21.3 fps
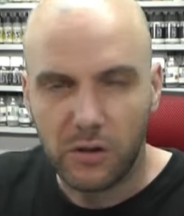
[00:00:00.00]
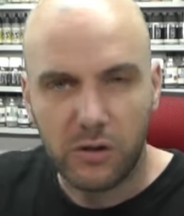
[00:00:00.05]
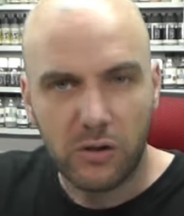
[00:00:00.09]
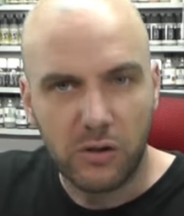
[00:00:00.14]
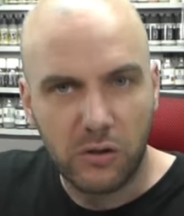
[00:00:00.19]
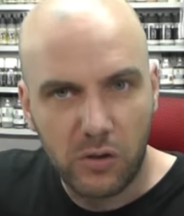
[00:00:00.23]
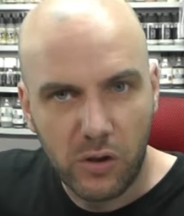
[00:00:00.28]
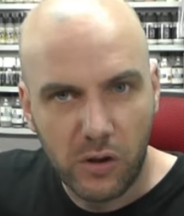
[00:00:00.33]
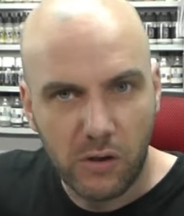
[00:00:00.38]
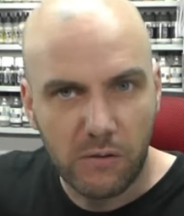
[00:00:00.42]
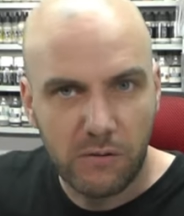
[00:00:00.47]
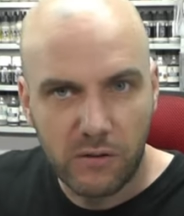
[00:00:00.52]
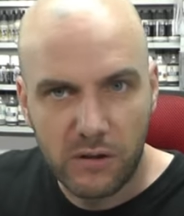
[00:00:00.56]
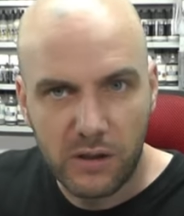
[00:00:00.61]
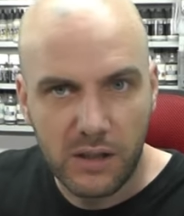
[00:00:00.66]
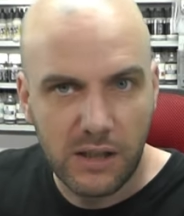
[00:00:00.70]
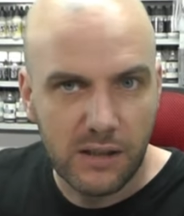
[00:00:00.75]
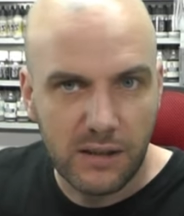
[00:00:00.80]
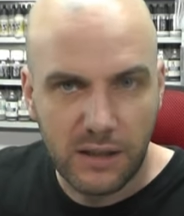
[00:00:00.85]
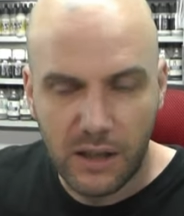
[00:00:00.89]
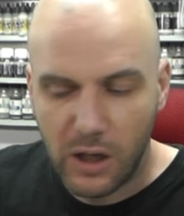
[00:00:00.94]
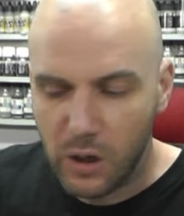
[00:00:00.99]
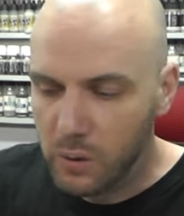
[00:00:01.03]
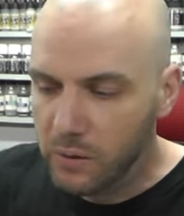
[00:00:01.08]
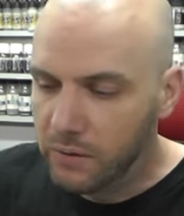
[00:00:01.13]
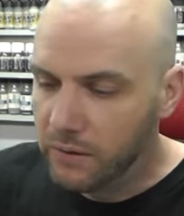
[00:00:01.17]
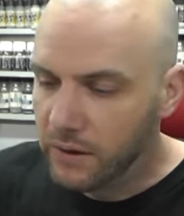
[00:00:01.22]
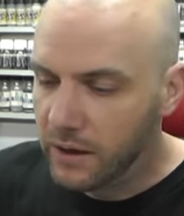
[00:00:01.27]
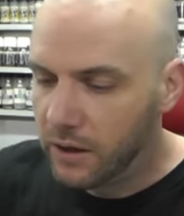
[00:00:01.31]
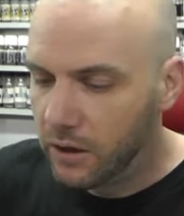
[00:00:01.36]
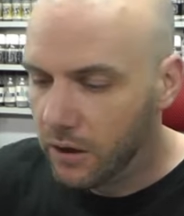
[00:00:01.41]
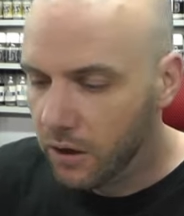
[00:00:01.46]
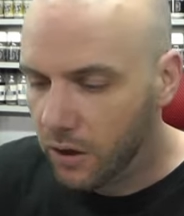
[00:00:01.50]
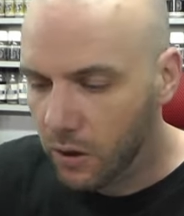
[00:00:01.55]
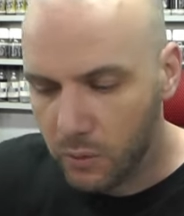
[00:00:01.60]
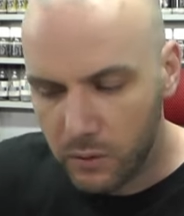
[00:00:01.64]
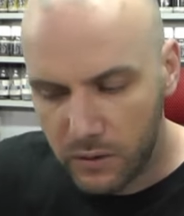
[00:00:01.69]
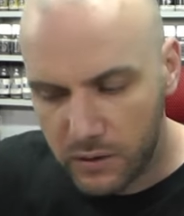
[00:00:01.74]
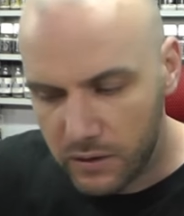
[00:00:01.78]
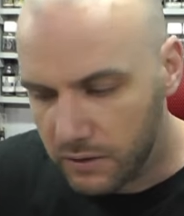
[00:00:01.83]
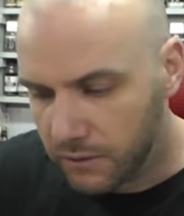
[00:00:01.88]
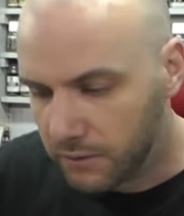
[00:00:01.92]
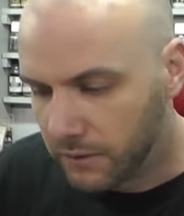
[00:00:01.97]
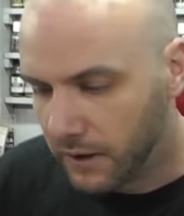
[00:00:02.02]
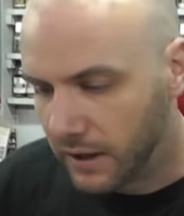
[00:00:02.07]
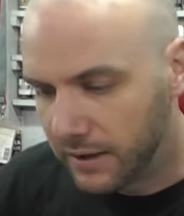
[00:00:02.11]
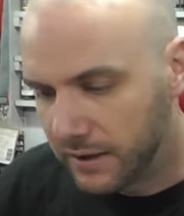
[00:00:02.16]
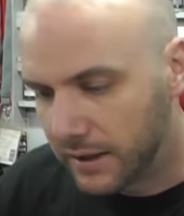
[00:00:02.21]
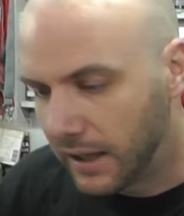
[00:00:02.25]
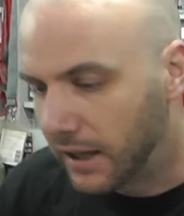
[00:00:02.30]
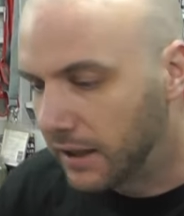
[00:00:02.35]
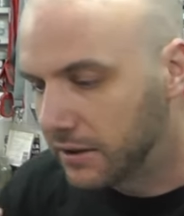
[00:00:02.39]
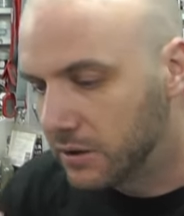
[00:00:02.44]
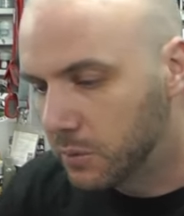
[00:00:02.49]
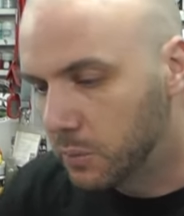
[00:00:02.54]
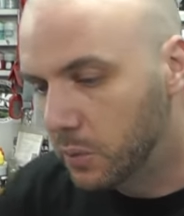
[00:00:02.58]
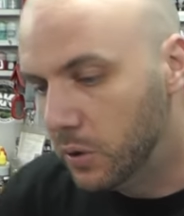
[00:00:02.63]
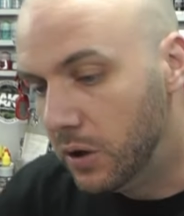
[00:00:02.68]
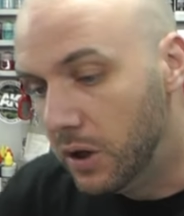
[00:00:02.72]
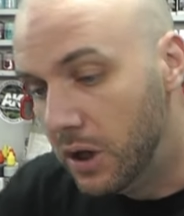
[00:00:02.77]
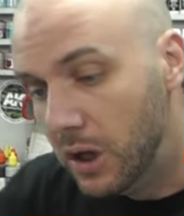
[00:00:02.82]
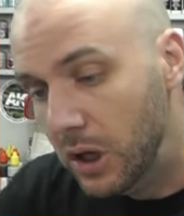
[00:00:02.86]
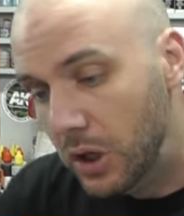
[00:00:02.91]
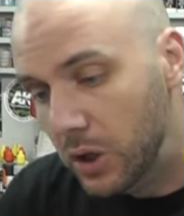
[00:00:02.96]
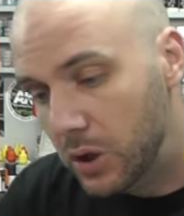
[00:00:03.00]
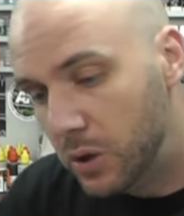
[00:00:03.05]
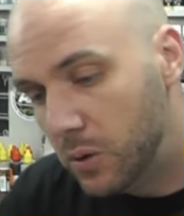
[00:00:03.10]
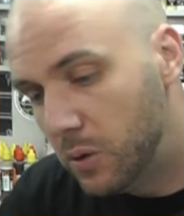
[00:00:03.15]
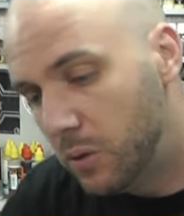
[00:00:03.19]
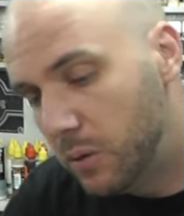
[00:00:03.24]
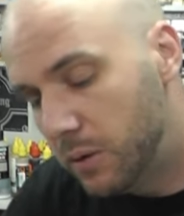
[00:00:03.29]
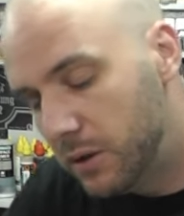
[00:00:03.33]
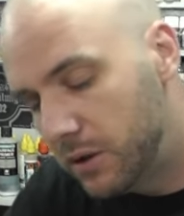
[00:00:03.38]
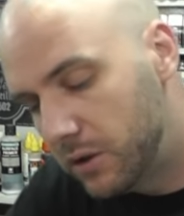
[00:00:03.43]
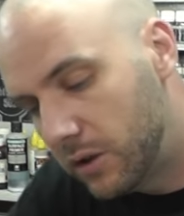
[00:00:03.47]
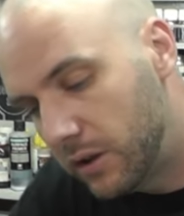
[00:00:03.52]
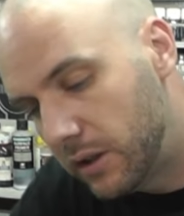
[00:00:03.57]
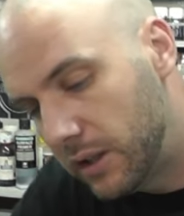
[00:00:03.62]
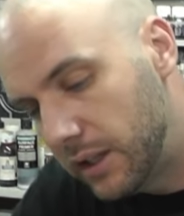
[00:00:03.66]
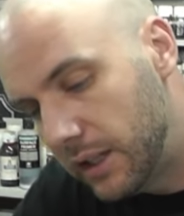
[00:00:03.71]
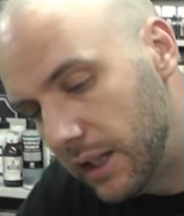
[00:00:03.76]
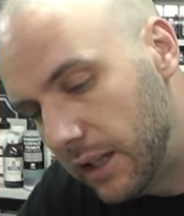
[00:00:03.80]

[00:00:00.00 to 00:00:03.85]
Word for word: got the surface detail with Hard, which is fantastic but you always kind